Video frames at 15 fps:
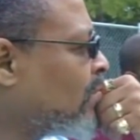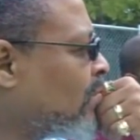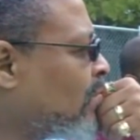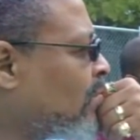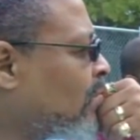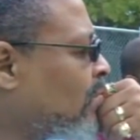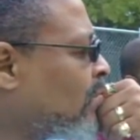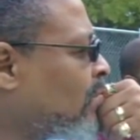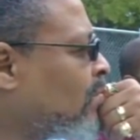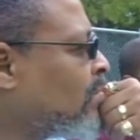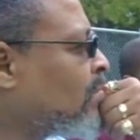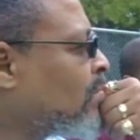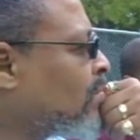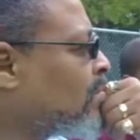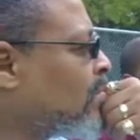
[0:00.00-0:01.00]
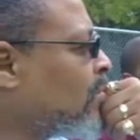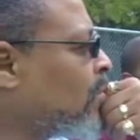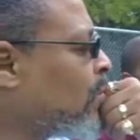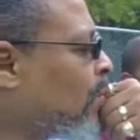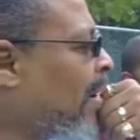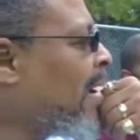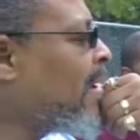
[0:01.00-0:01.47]

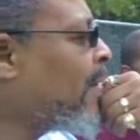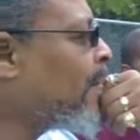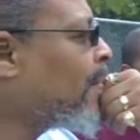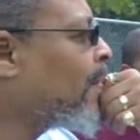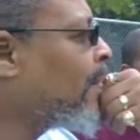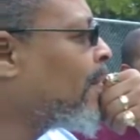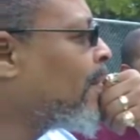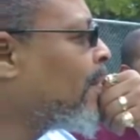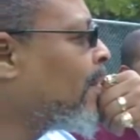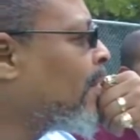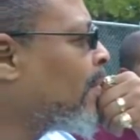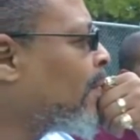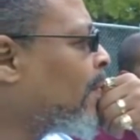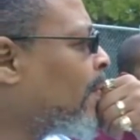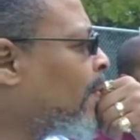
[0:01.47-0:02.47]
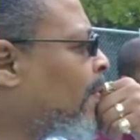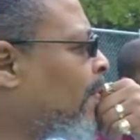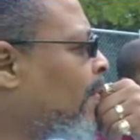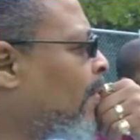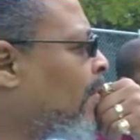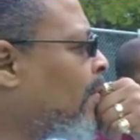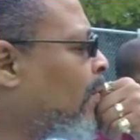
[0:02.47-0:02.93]

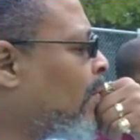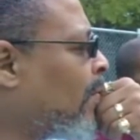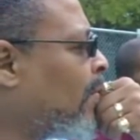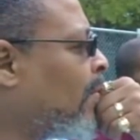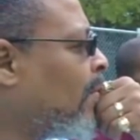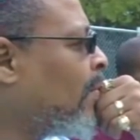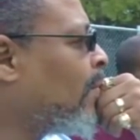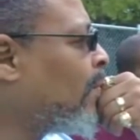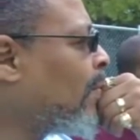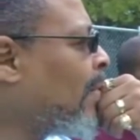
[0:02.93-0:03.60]
The person shown says nothing.